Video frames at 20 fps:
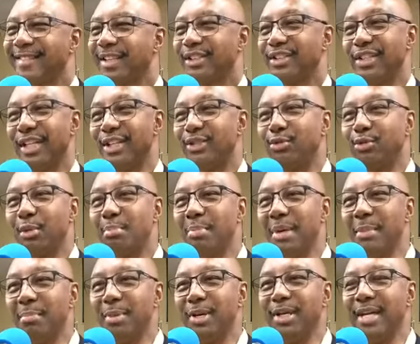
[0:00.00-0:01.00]
Just
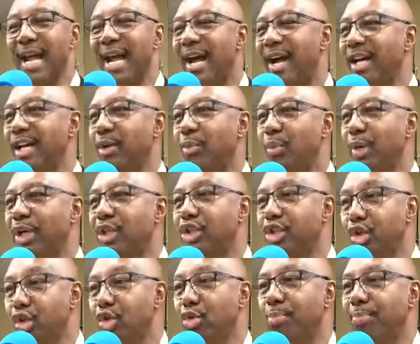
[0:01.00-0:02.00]
remember now, if we're
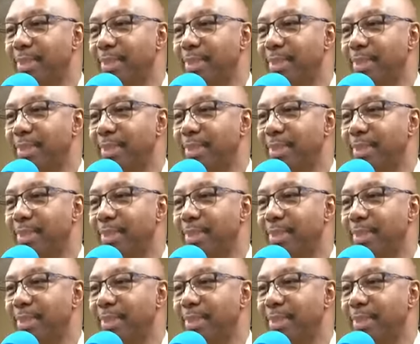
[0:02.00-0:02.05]
too